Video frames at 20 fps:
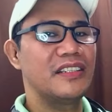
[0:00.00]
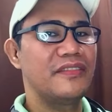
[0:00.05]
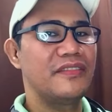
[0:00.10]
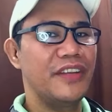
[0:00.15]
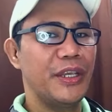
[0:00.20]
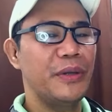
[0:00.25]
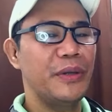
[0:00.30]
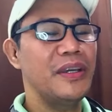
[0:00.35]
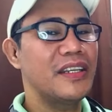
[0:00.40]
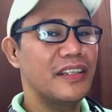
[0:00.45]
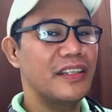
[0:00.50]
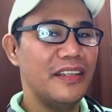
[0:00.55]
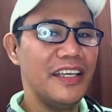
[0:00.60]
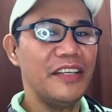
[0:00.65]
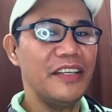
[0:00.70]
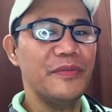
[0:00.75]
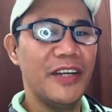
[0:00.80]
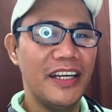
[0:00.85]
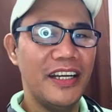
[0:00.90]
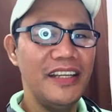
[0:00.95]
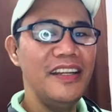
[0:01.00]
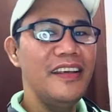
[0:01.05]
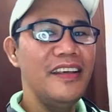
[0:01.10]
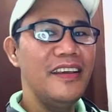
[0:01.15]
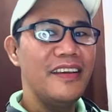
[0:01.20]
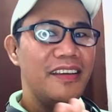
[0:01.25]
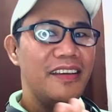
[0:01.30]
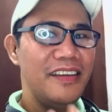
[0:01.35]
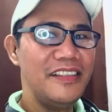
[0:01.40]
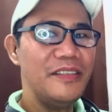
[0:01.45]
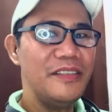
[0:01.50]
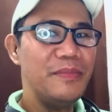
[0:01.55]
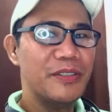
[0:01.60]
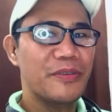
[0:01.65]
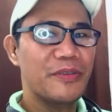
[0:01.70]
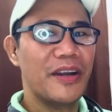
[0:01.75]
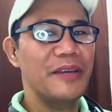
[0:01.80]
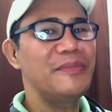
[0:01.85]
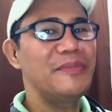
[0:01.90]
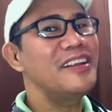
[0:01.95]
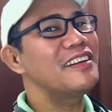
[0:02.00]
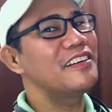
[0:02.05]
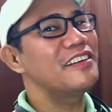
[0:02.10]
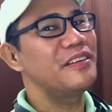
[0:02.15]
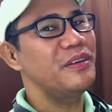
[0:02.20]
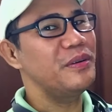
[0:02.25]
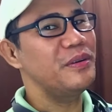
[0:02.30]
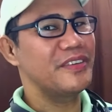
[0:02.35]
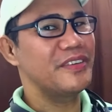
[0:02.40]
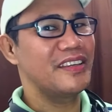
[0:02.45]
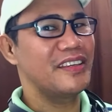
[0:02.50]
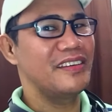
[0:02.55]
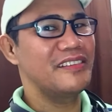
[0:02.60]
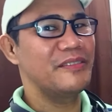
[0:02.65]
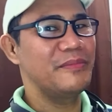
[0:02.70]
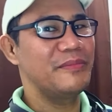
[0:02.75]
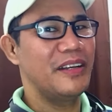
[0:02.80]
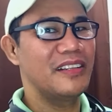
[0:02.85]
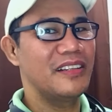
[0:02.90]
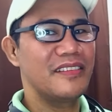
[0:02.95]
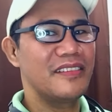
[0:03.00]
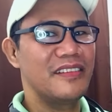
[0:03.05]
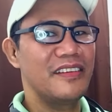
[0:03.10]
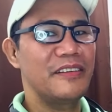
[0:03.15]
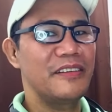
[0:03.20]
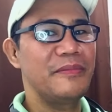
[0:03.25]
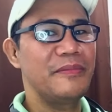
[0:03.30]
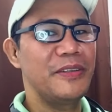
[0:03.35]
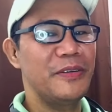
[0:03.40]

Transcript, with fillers: like this video, hit the like button hit subscribe, hit the notification bell so that you